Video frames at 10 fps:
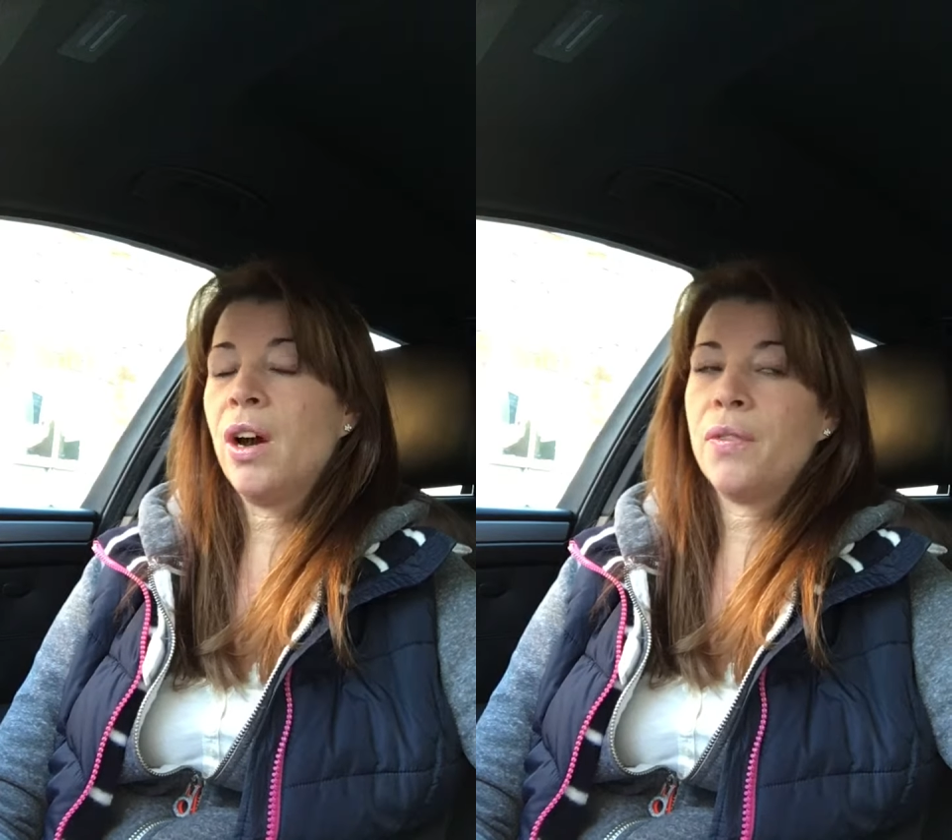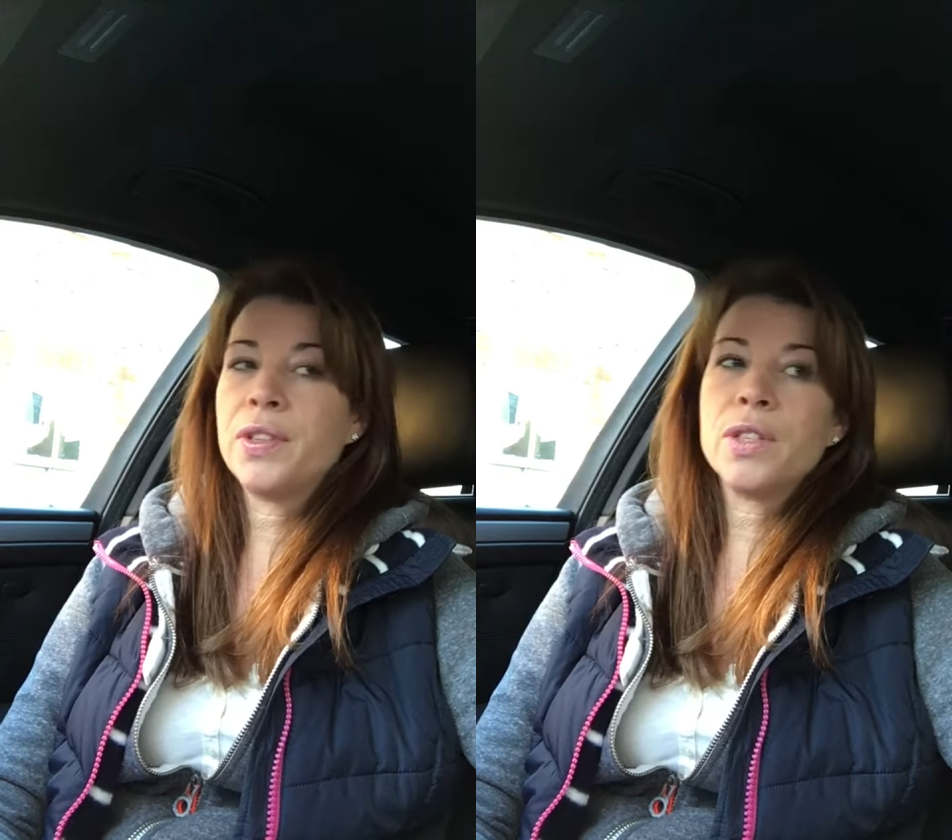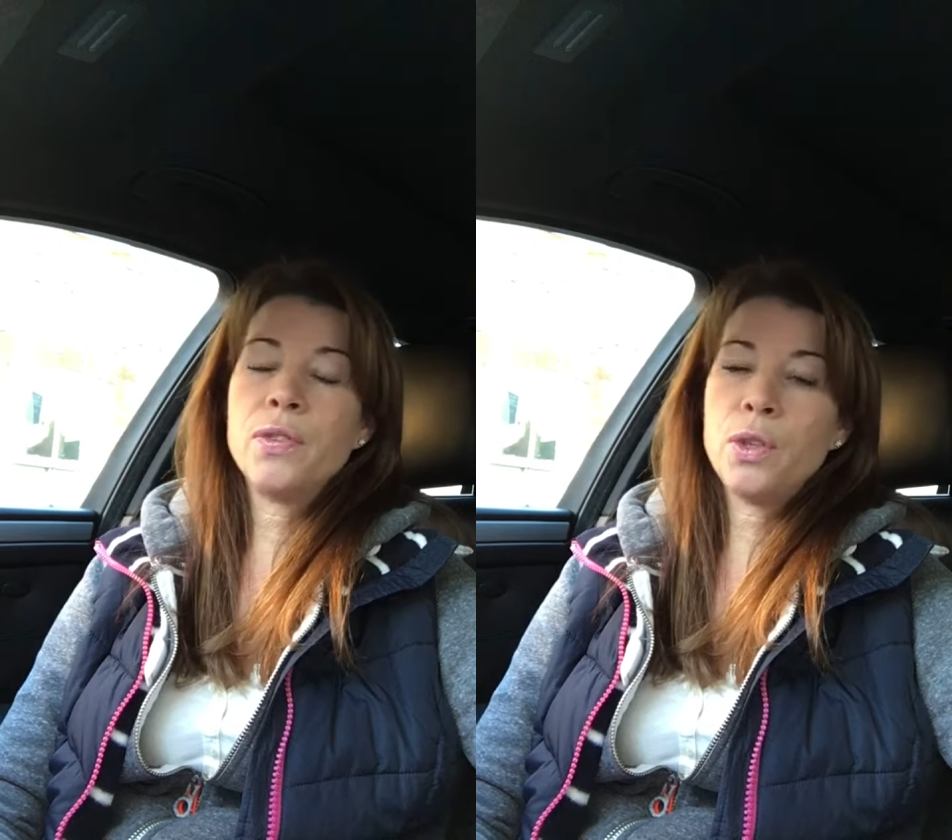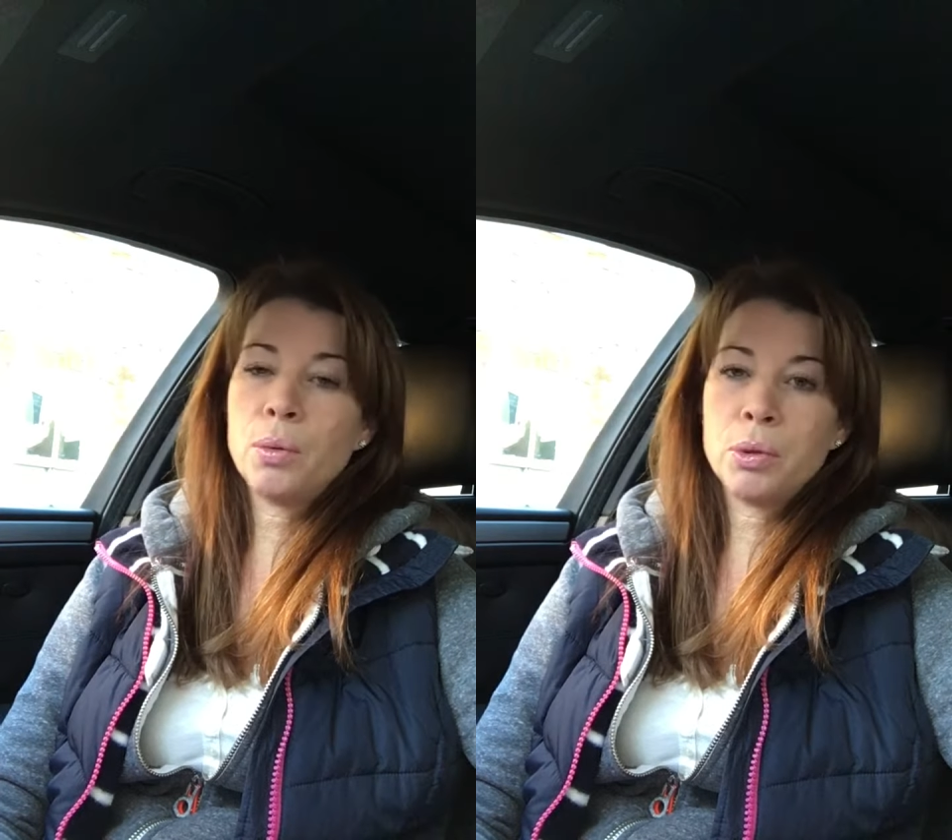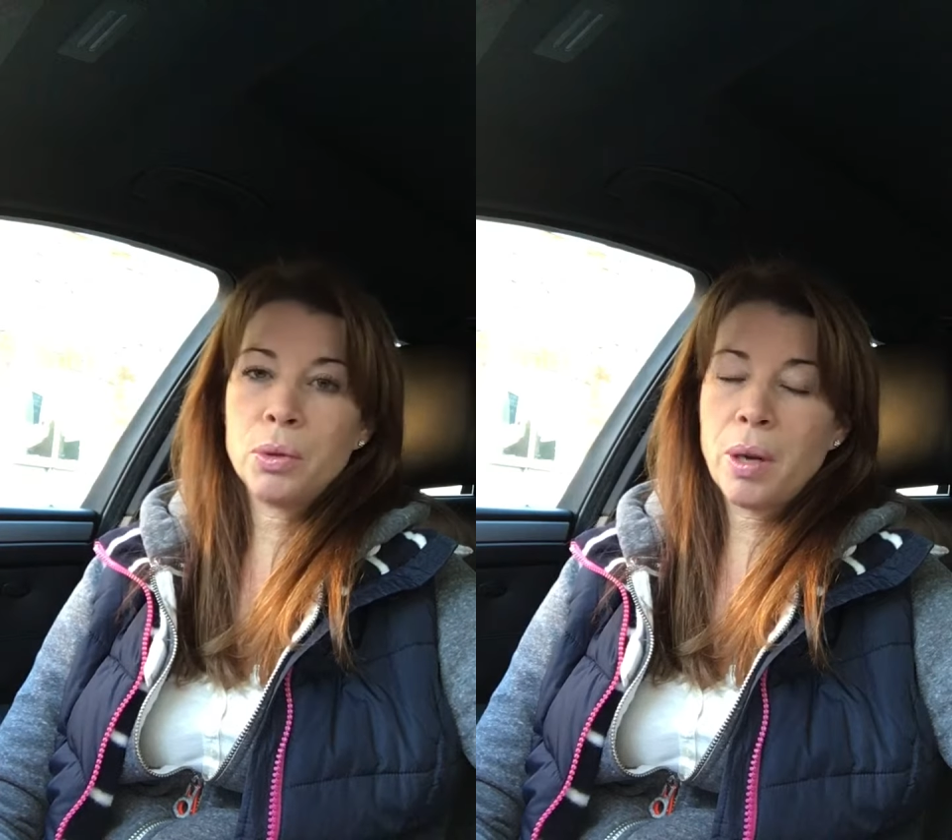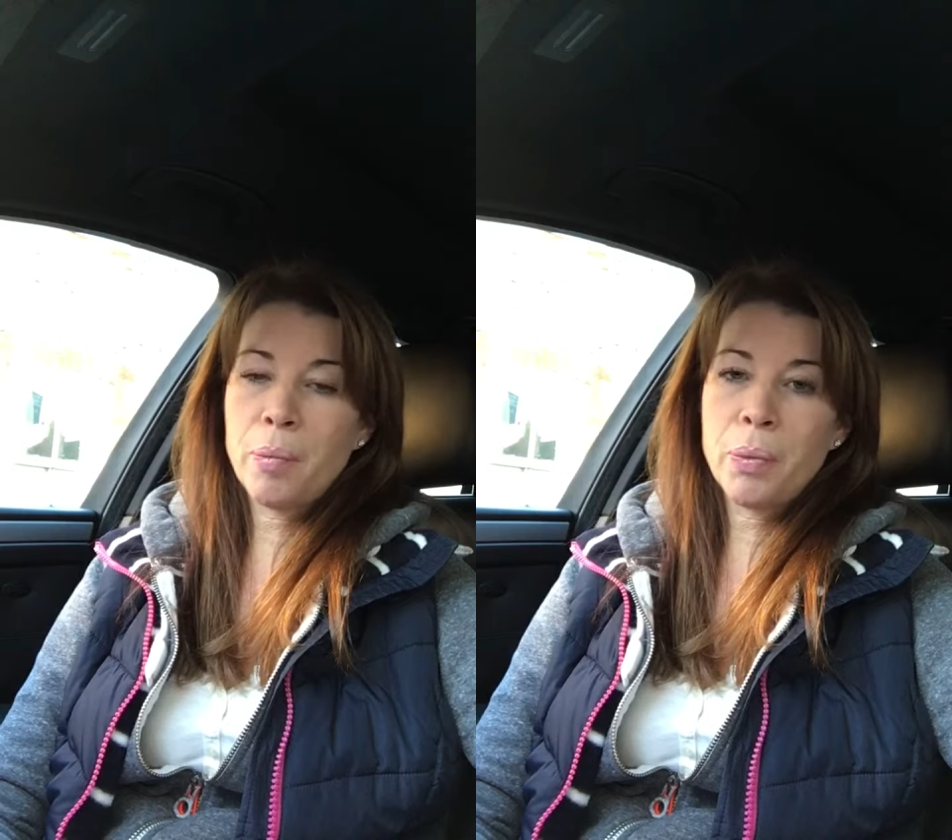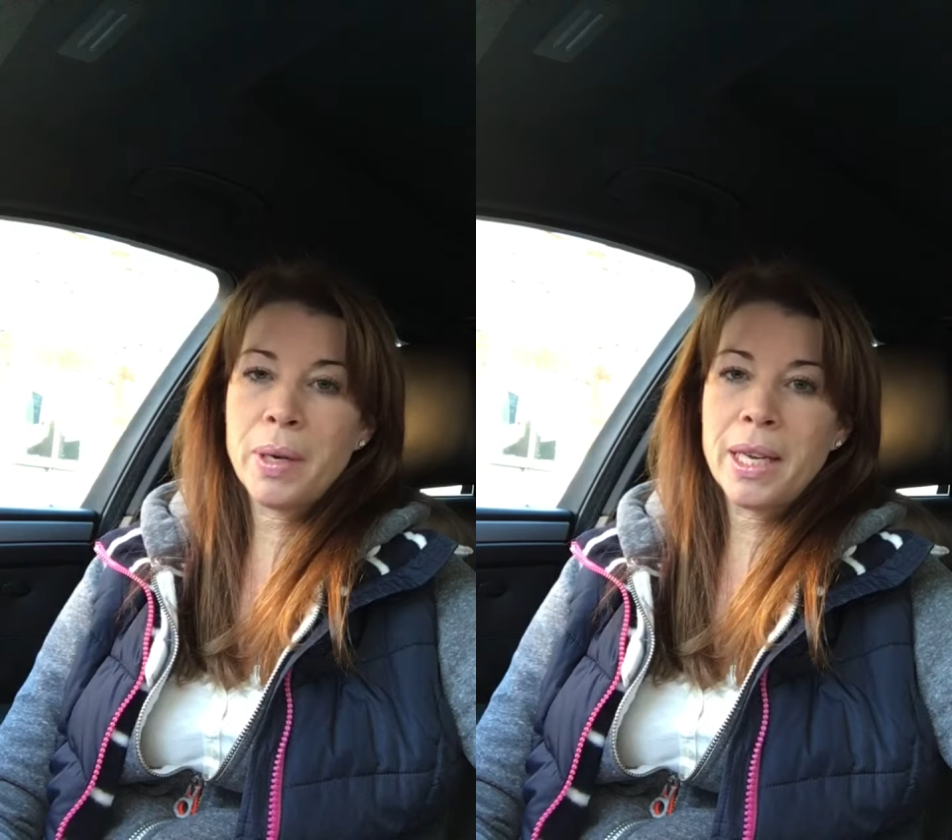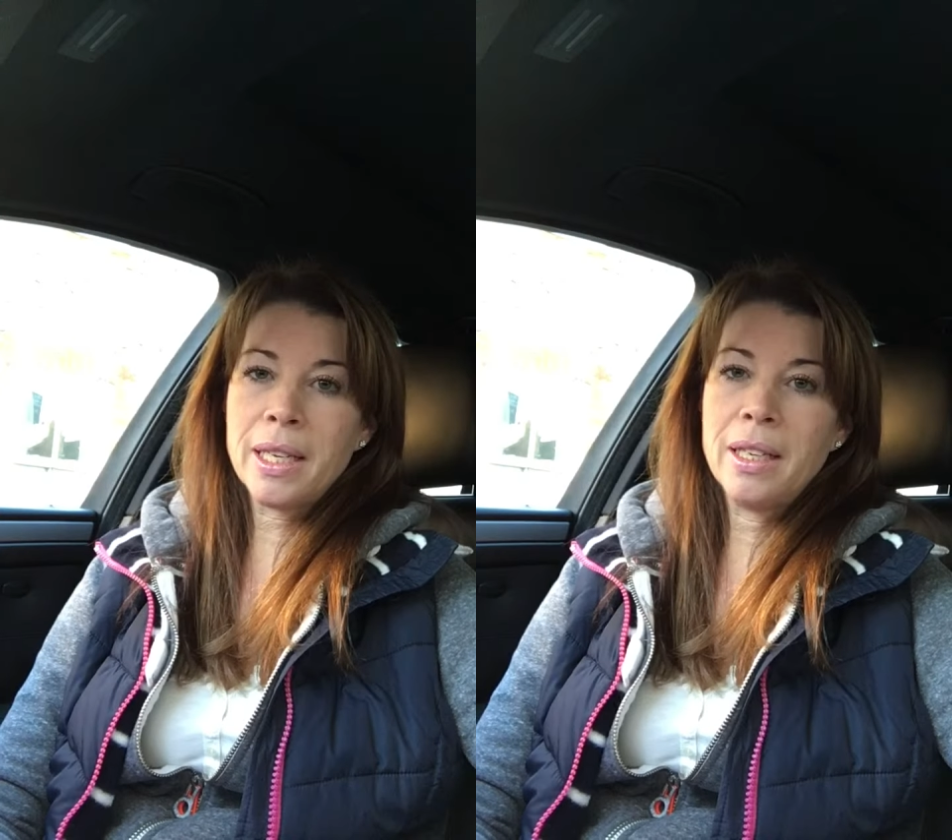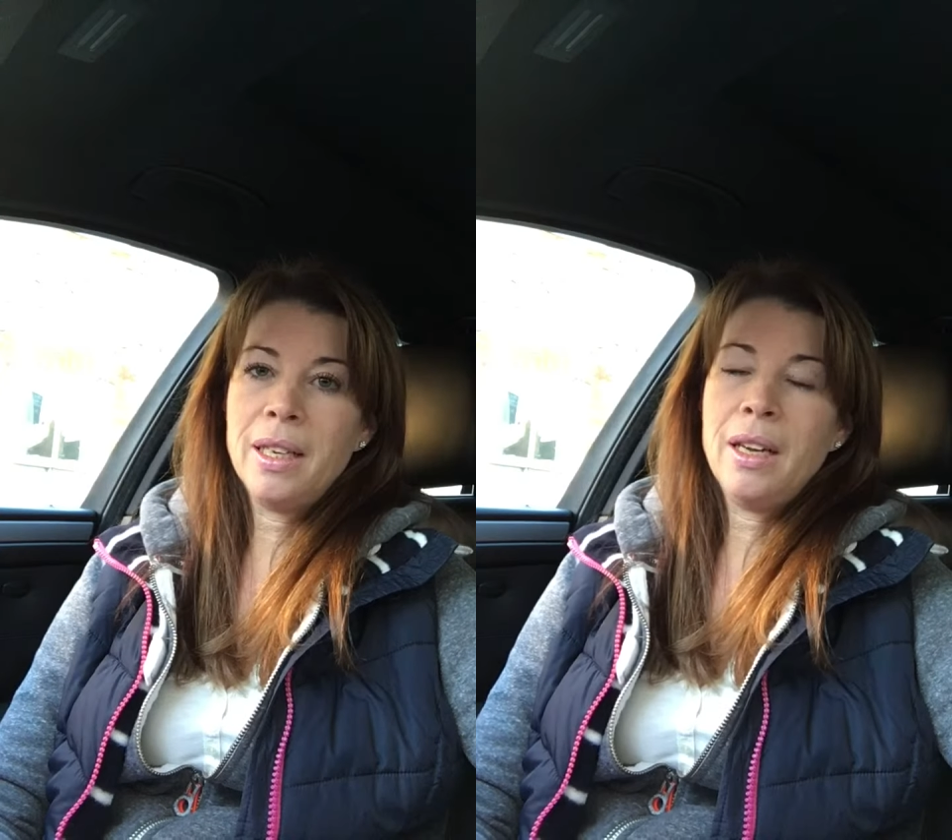of this phenomenal company.